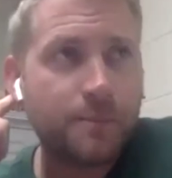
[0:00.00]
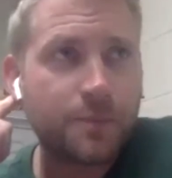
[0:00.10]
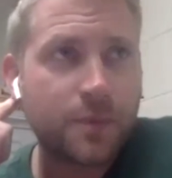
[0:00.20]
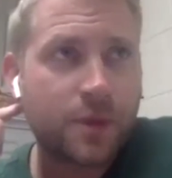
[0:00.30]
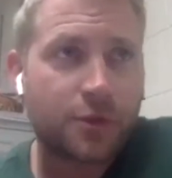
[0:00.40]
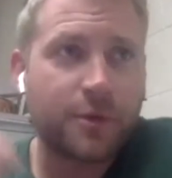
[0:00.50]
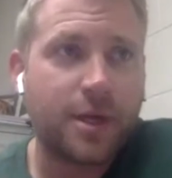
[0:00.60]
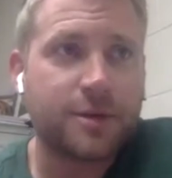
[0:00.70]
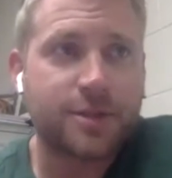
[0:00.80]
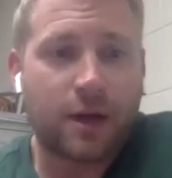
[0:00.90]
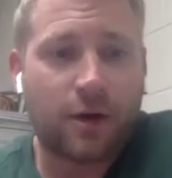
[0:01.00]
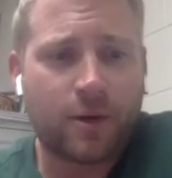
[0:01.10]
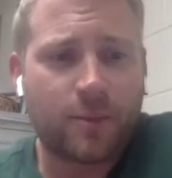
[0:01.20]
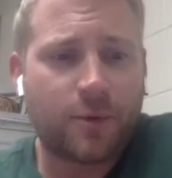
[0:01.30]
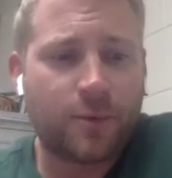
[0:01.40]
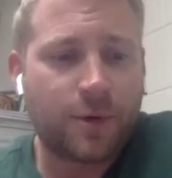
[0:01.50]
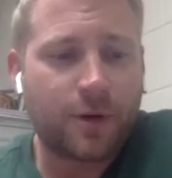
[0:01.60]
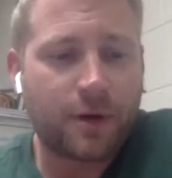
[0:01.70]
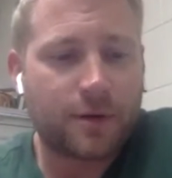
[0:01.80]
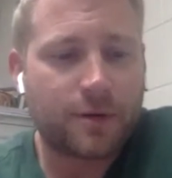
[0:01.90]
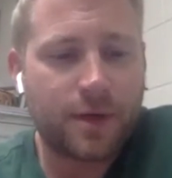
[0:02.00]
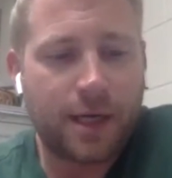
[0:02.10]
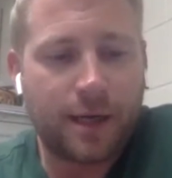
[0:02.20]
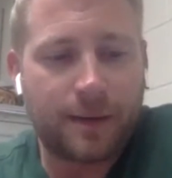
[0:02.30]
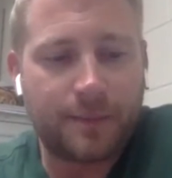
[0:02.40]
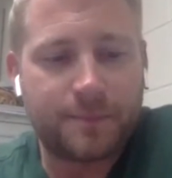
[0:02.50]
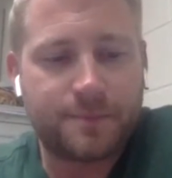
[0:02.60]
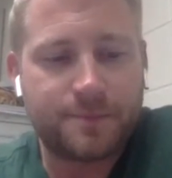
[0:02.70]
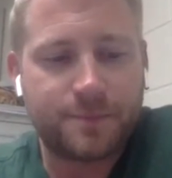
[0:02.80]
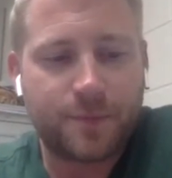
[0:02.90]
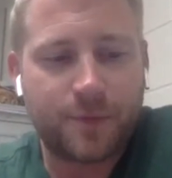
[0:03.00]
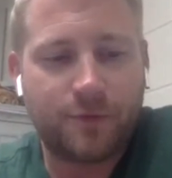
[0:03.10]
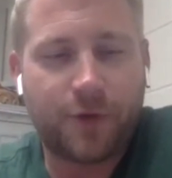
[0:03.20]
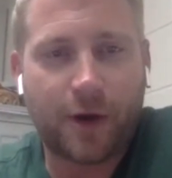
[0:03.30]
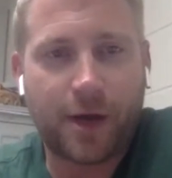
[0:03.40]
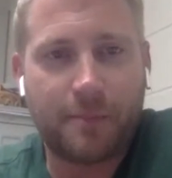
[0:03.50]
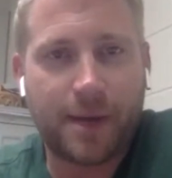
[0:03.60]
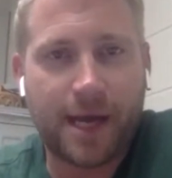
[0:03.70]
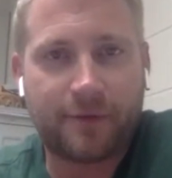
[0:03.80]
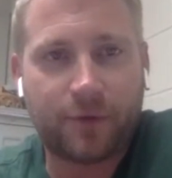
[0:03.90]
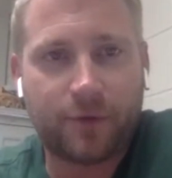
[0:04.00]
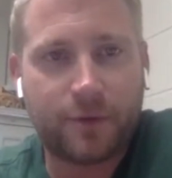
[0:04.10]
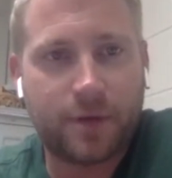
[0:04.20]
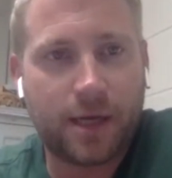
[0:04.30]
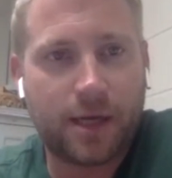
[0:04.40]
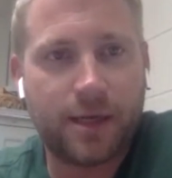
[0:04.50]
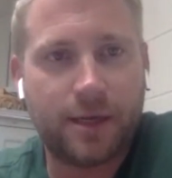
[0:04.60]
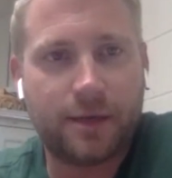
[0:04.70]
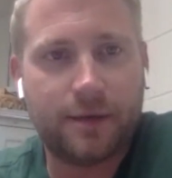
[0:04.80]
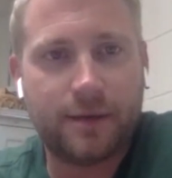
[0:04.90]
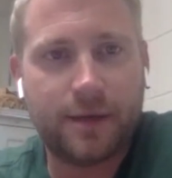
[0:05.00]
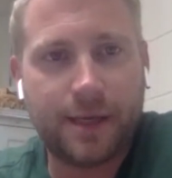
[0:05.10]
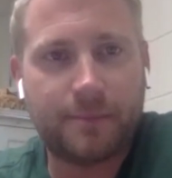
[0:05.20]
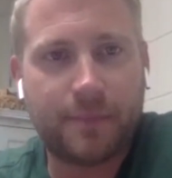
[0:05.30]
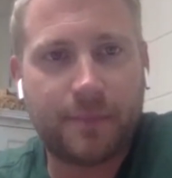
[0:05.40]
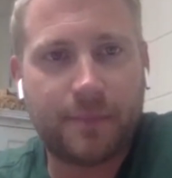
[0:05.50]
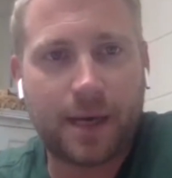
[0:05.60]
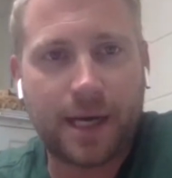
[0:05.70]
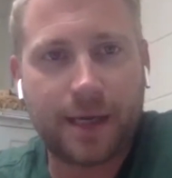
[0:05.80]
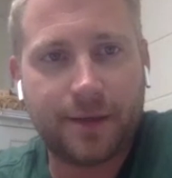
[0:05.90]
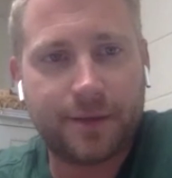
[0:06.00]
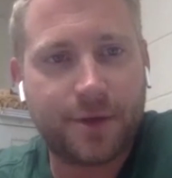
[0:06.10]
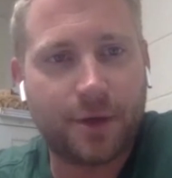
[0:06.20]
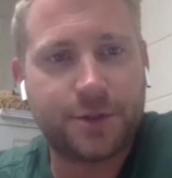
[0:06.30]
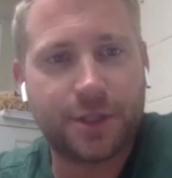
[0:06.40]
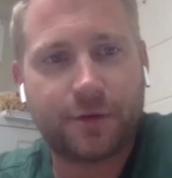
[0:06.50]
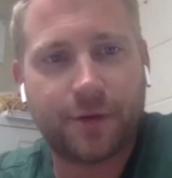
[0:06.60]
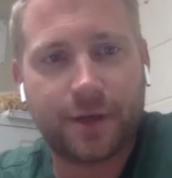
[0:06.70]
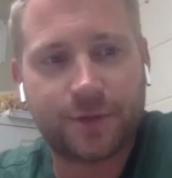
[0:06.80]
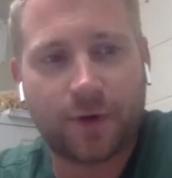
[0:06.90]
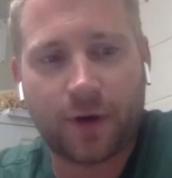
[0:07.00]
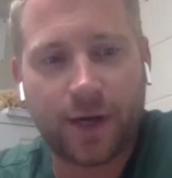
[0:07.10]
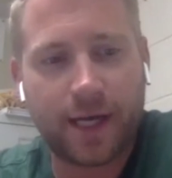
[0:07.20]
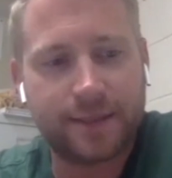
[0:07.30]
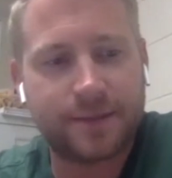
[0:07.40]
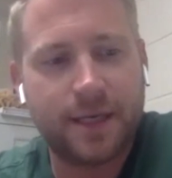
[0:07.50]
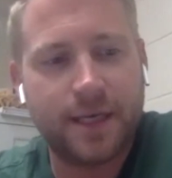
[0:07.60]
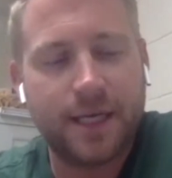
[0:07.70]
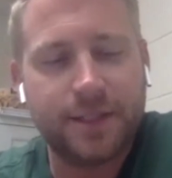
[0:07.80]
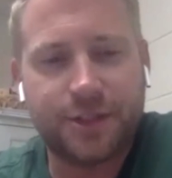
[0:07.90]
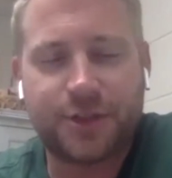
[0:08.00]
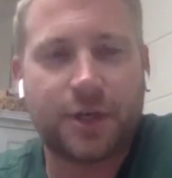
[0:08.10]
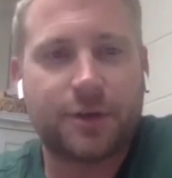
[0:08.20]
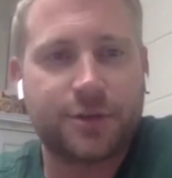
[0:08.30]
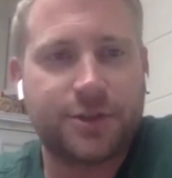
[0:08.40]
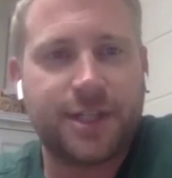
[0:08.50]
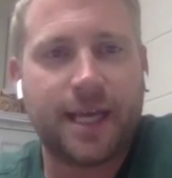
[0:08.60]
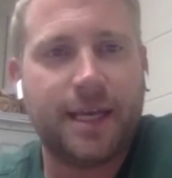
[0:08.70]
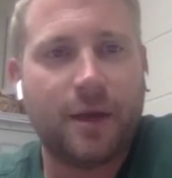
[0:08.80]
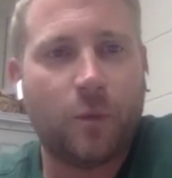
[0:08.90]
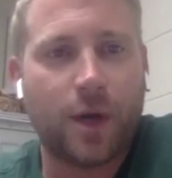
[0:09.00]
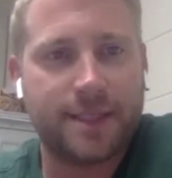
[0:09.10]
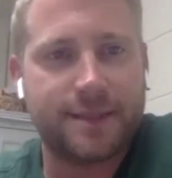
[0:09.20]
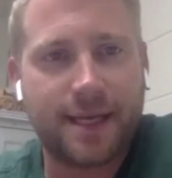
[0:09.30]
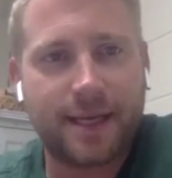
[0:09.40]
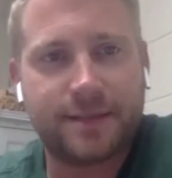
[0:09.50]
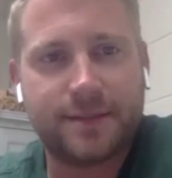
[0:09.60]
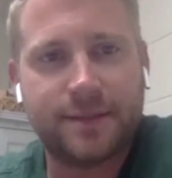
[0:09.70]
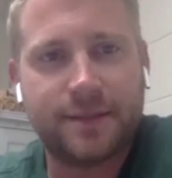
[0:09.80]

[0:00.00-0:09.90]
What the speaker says: The 3 years at Carmel were very impactful in my coaching career, as far as just understanding what it takes